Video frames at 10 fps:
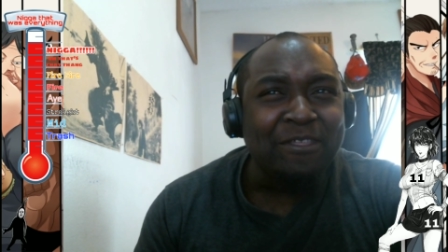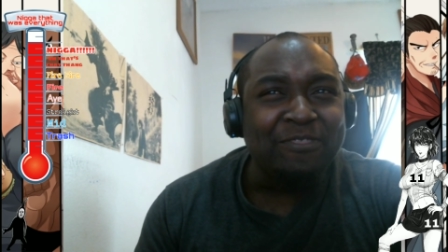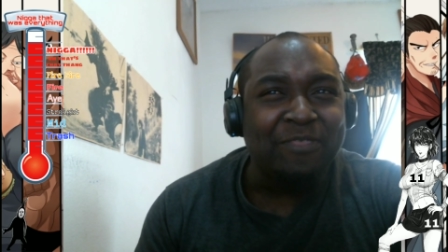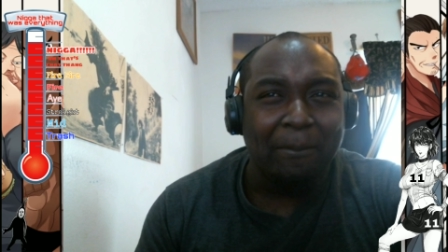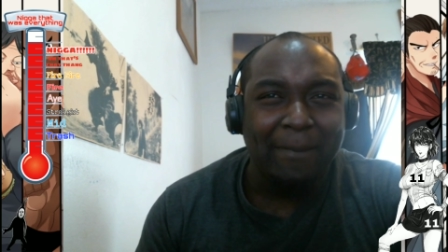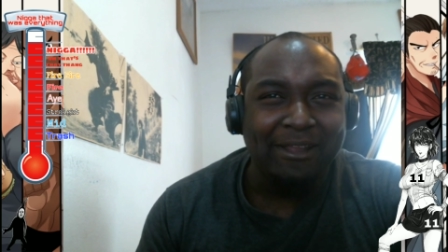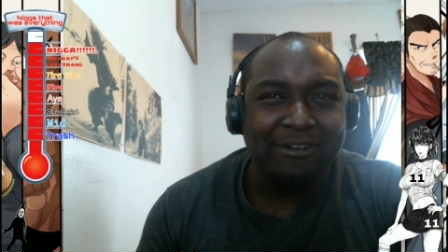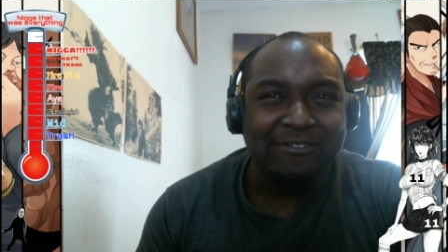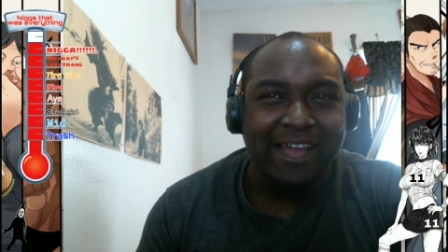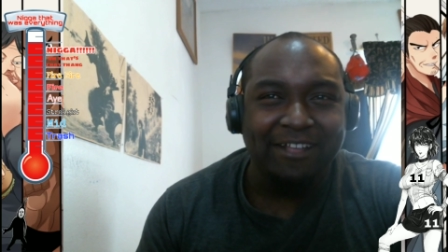The
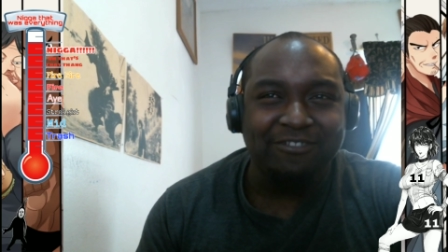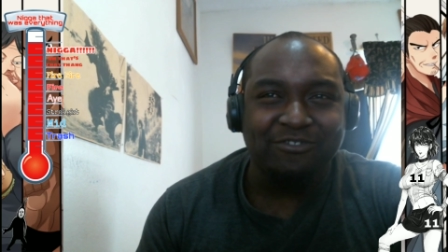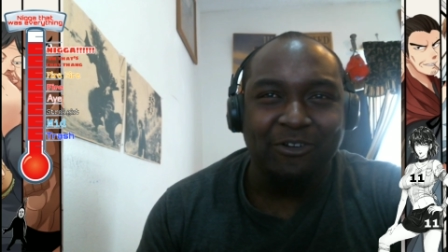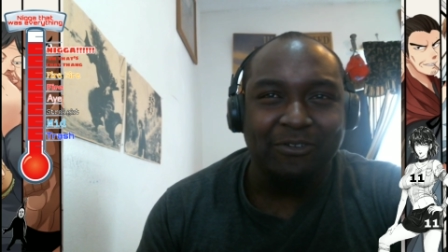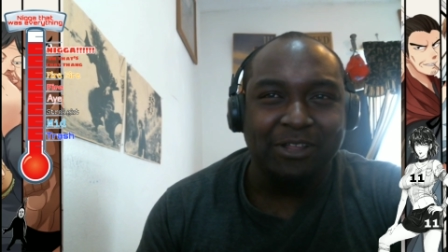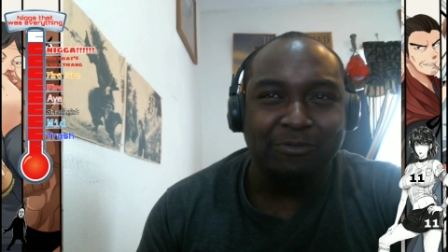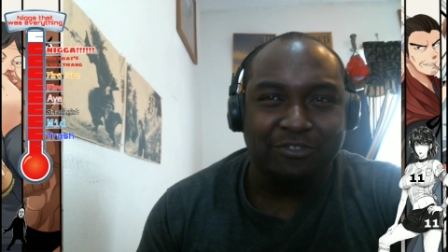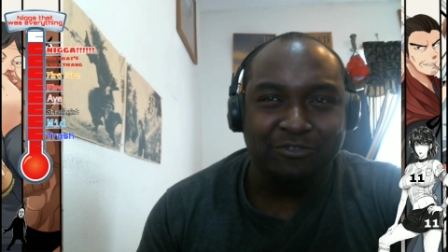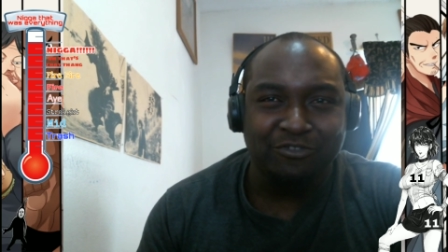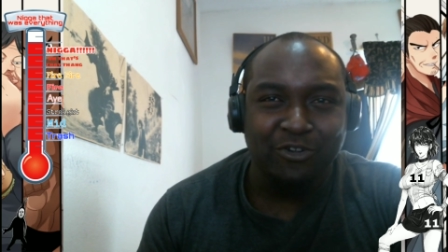Metal Knight drone he was
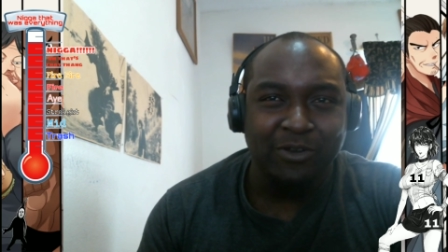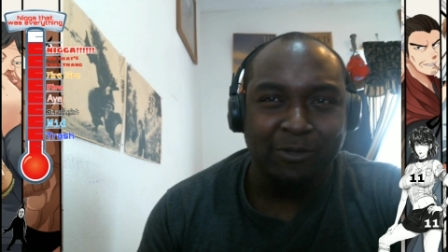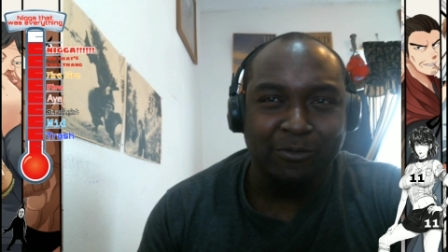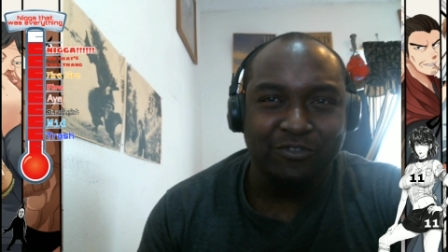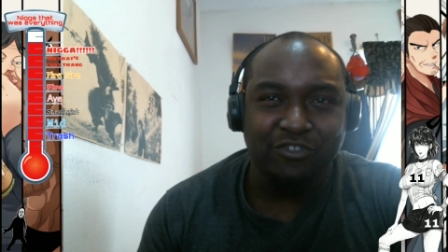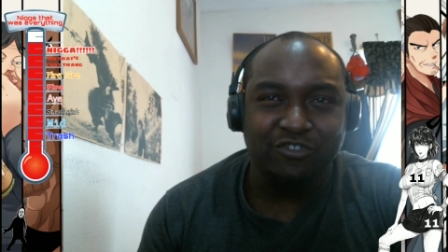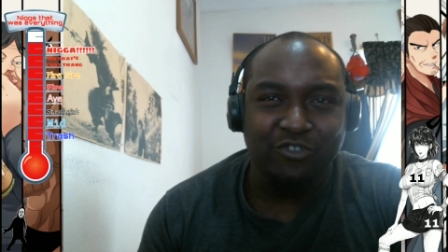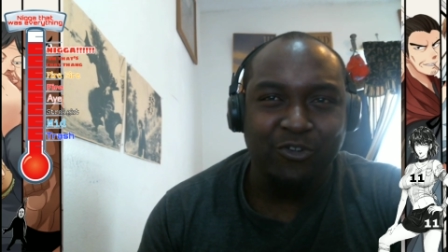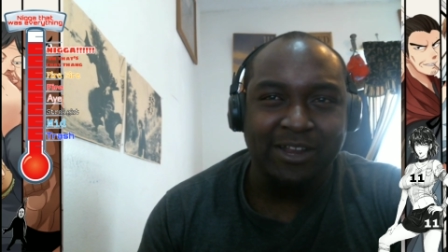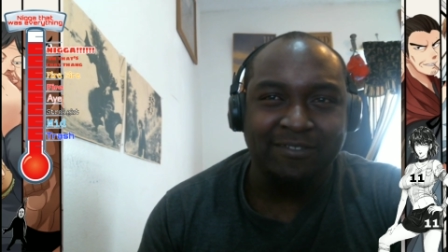controlling was
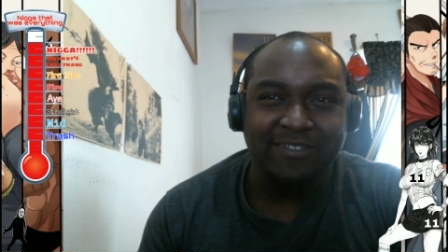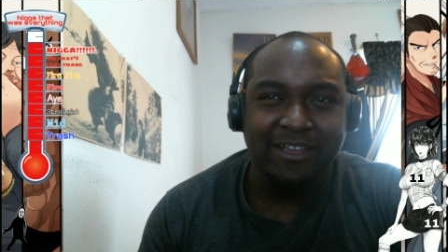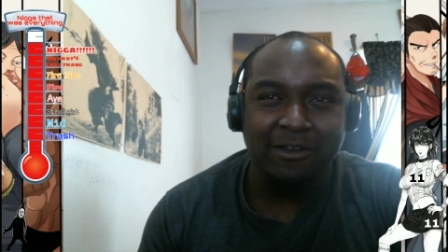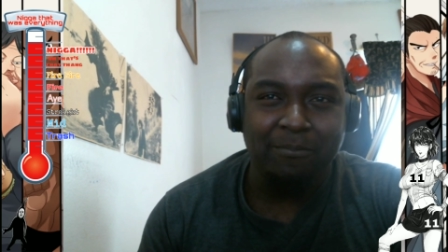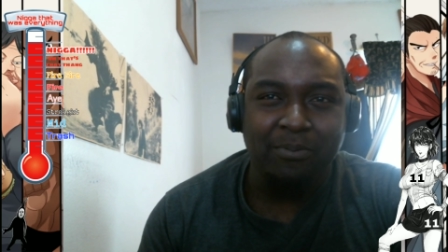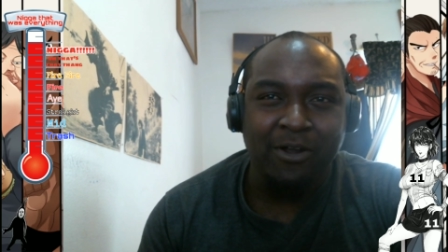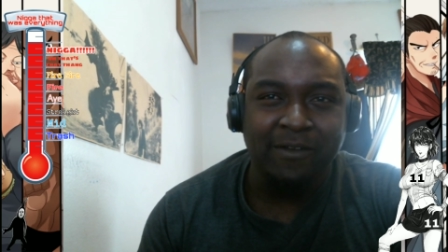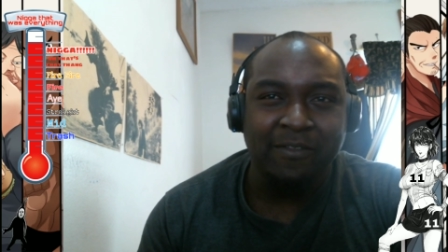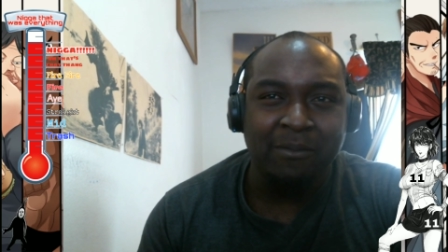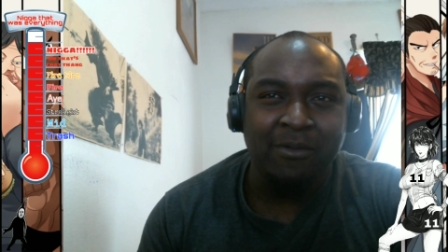destroyed and taken apart
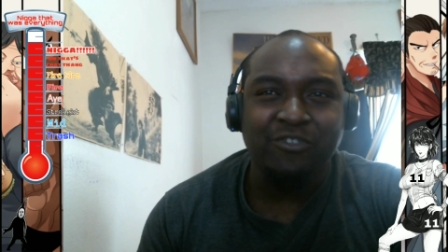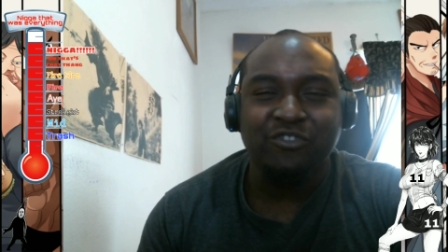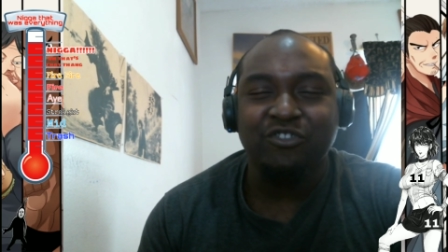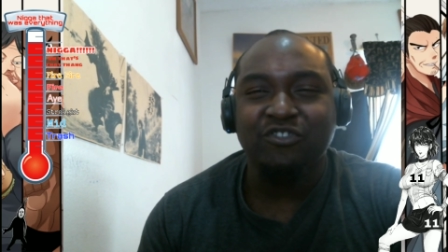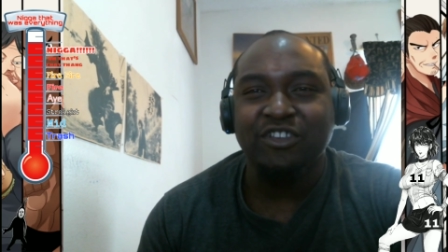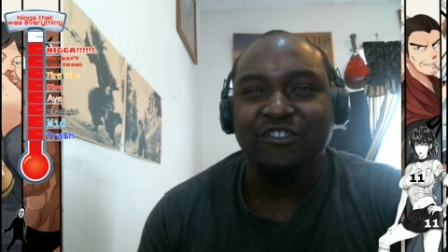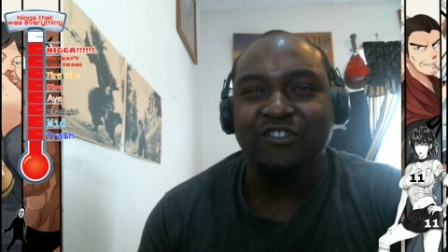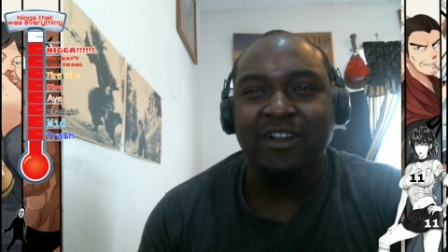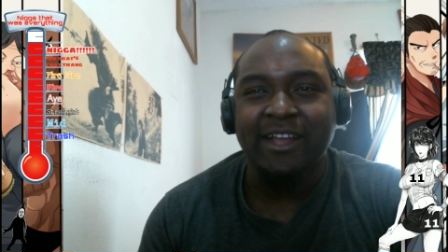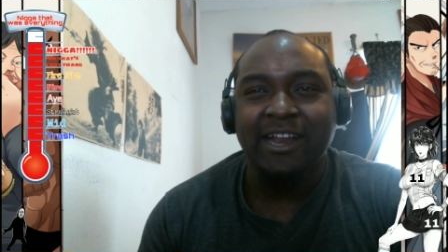in the Monster
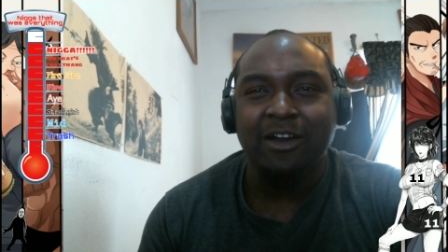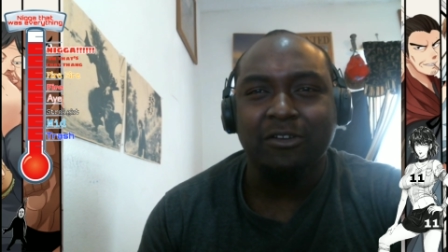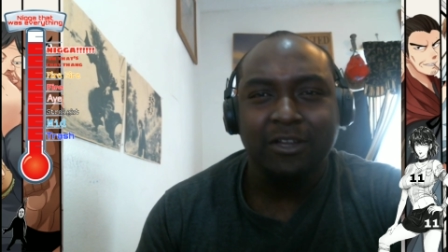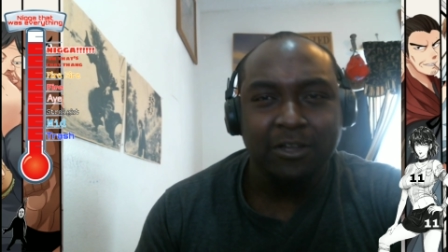Association hideout